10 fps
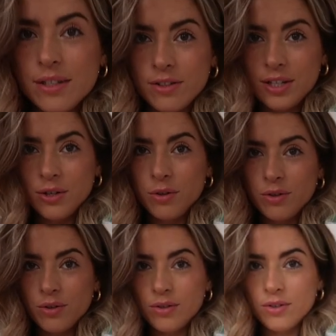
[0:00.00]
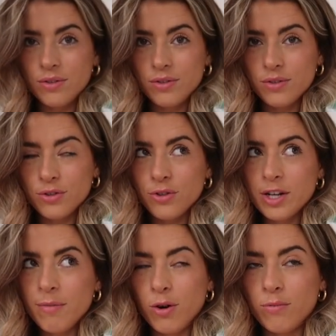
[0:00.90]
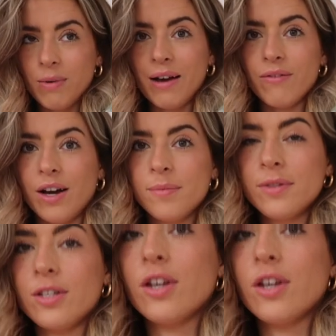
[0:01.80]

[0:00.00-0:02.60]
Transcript: does that not scream old man vibes to